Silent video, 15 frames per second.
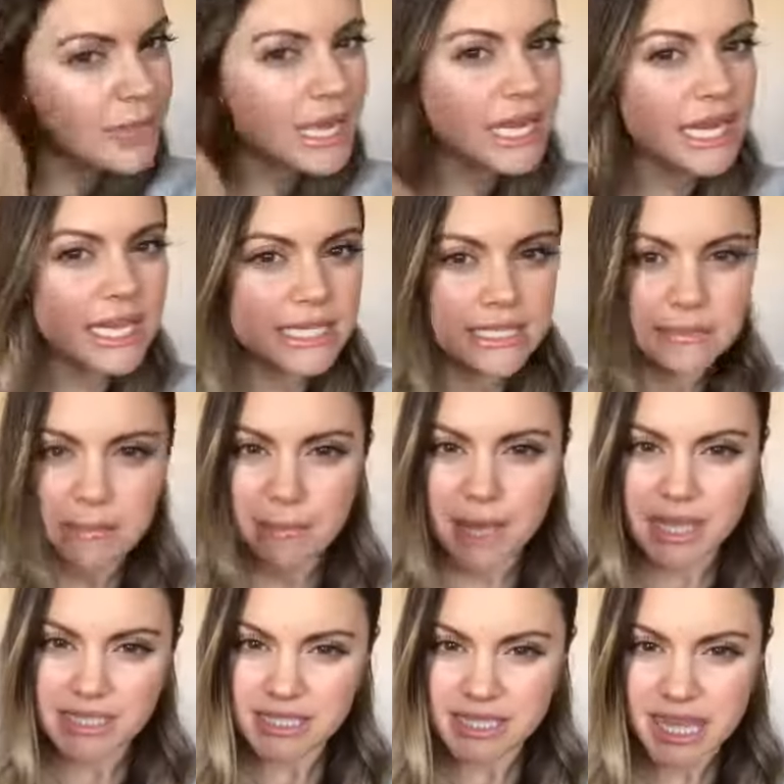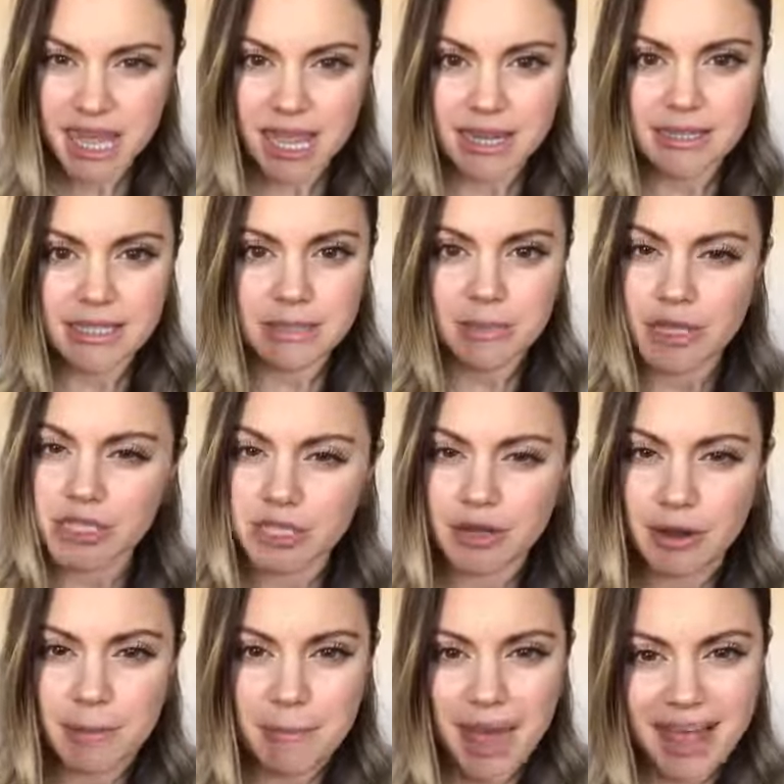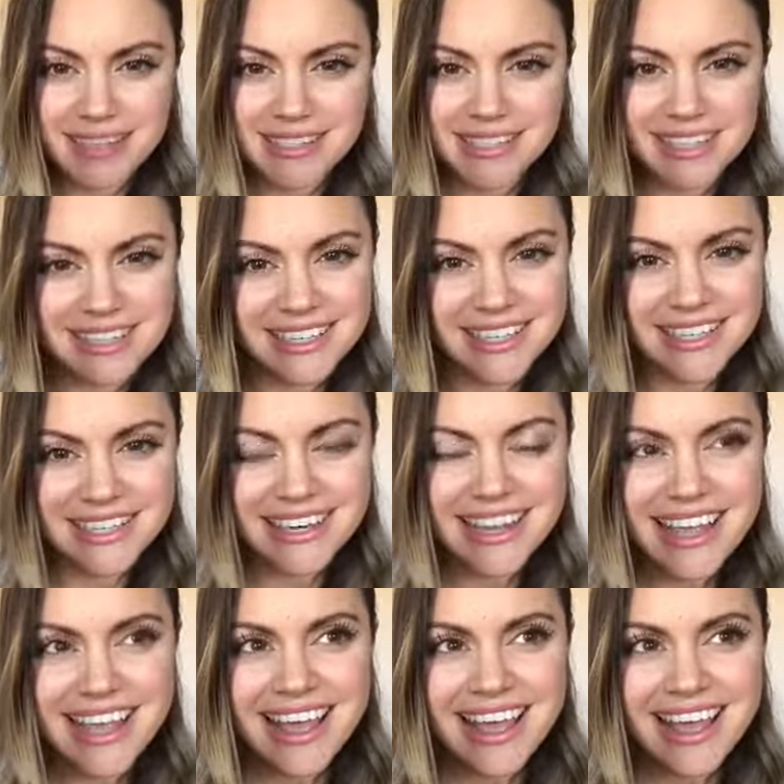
but it's musky and it smells a little masculine.